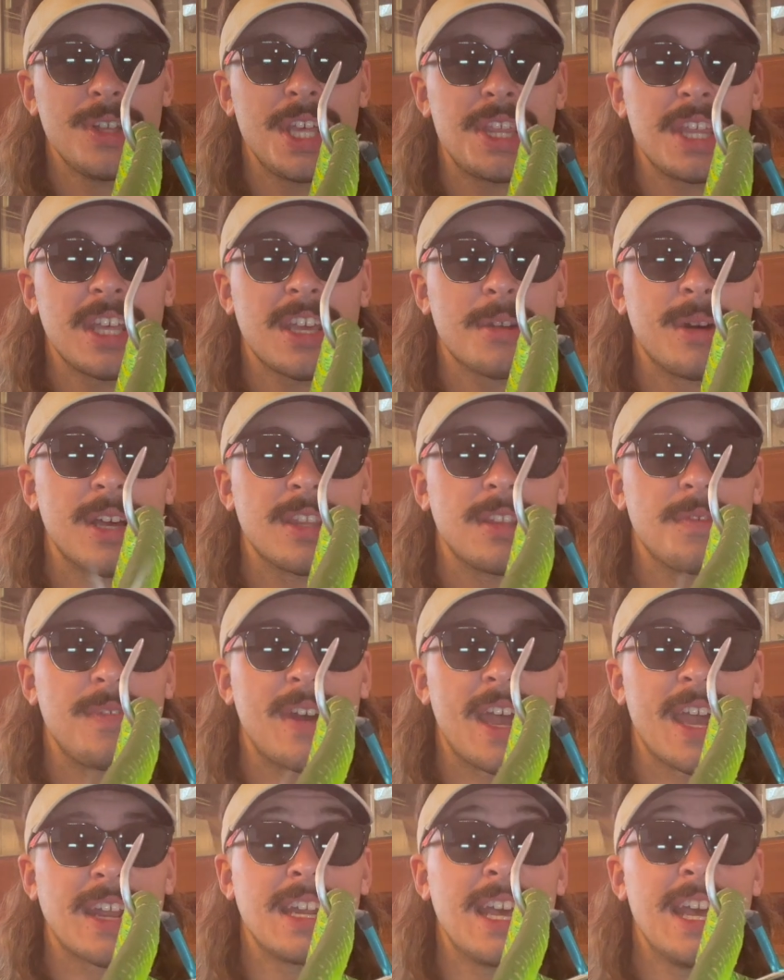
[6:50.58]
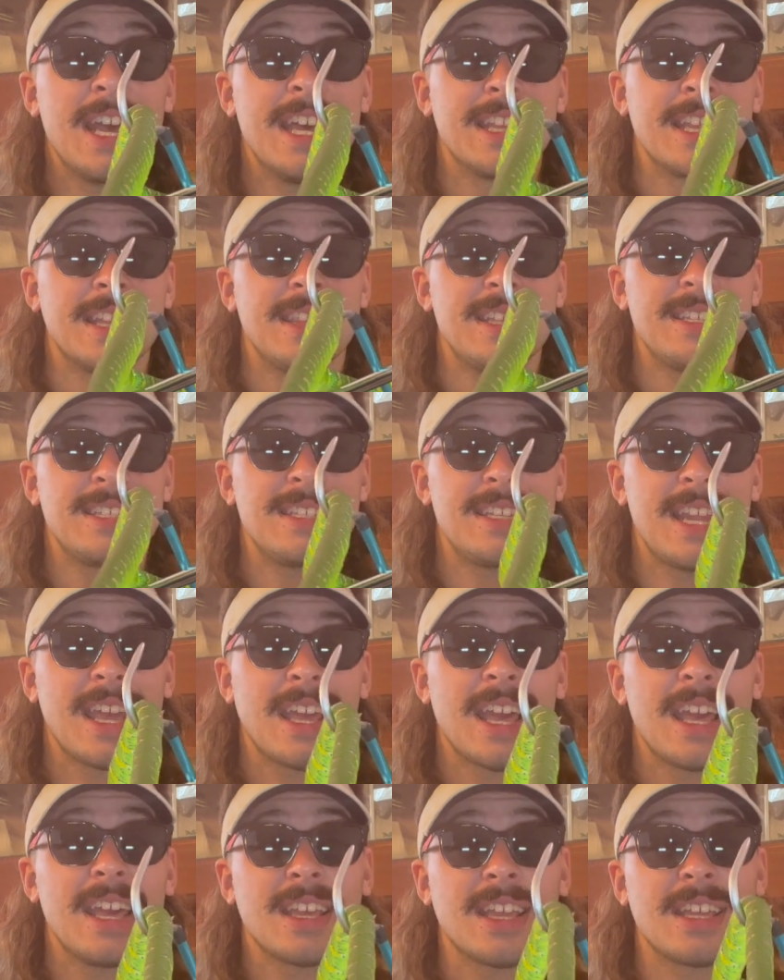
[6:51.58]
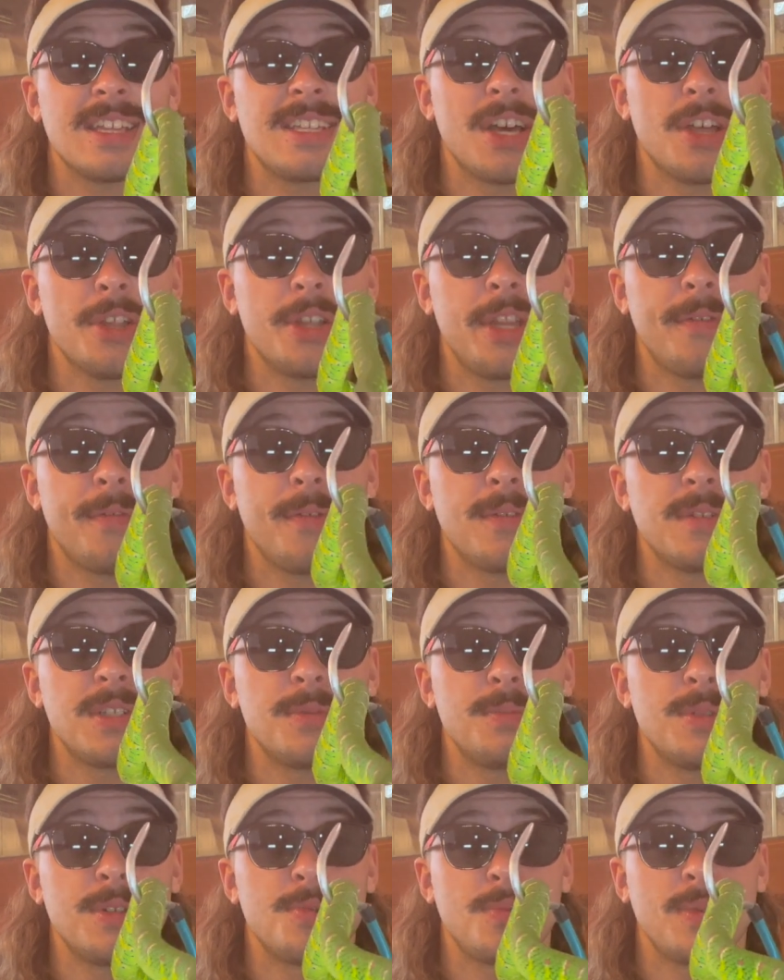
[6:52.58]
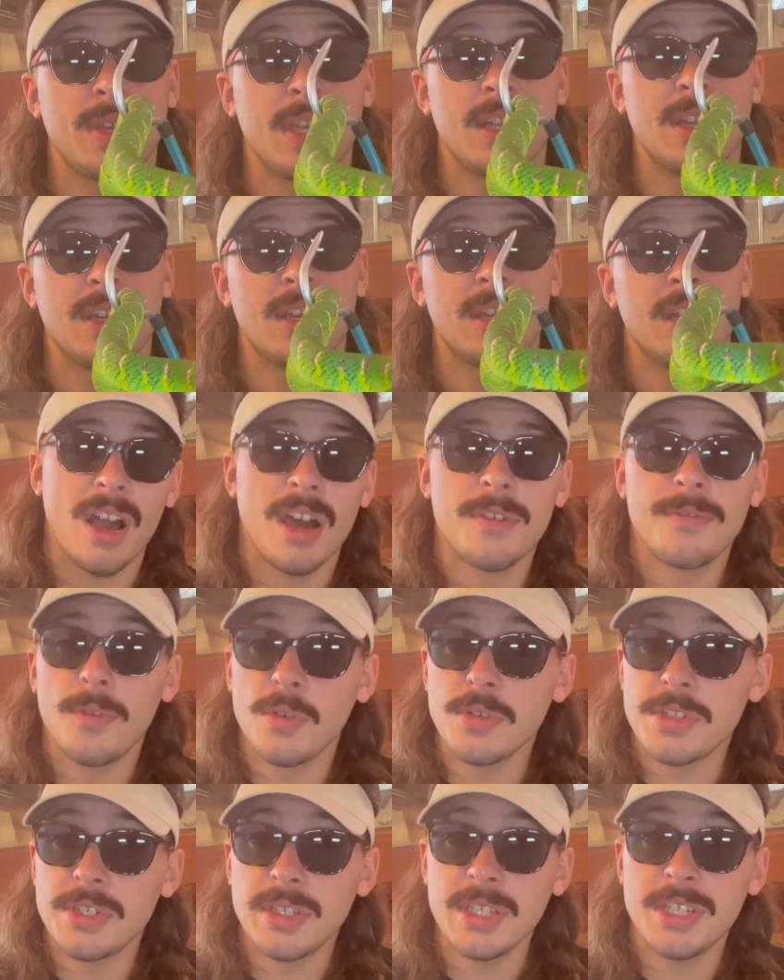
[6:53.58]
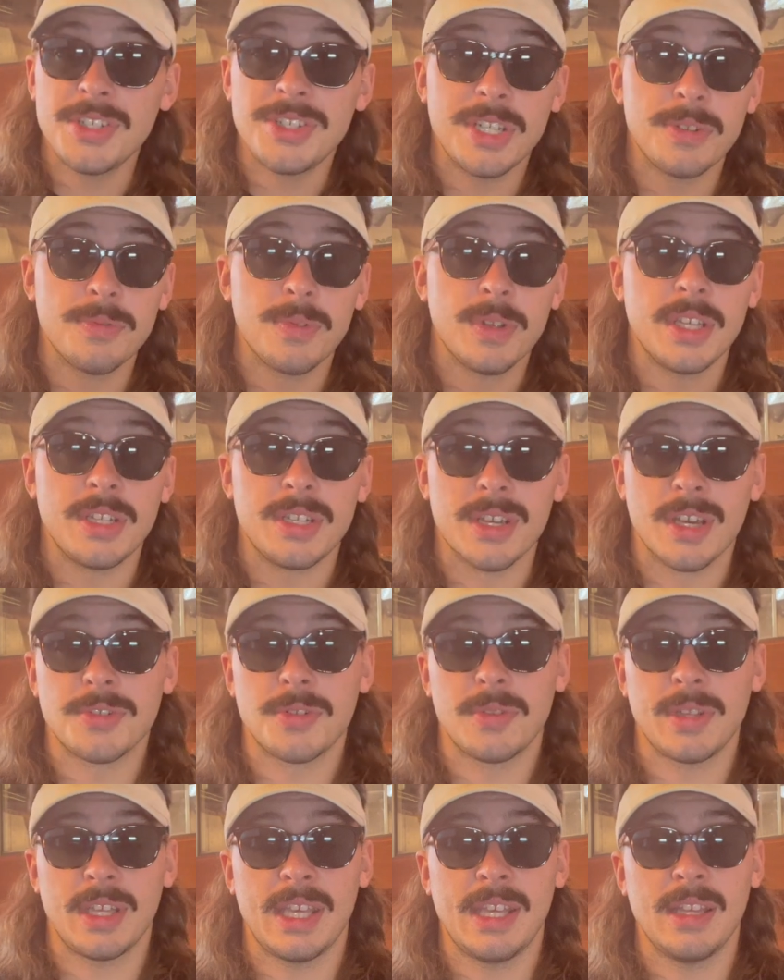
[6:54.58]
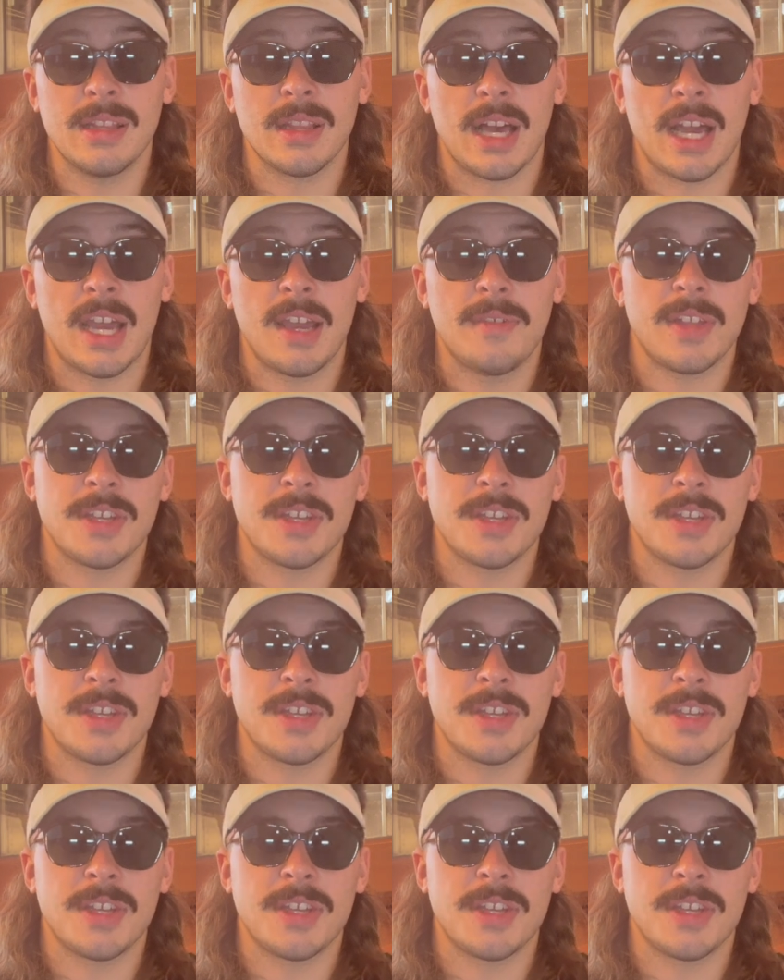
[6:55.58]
think about the fact that this snake can tell the difference between, unfortunately, she really does only eat live.